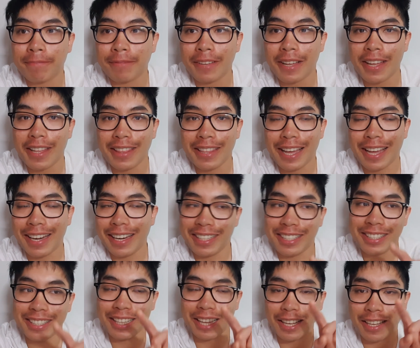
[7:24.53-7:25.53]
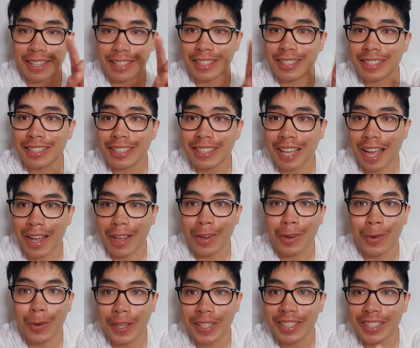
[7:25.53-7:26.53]
and that it's like a cycle
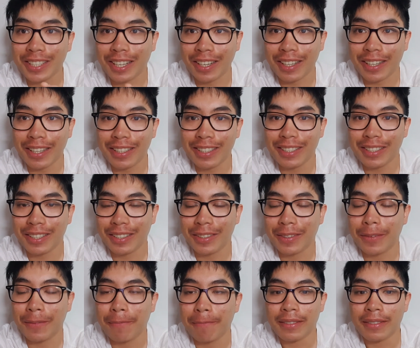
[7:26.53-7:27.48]
we're stuck in so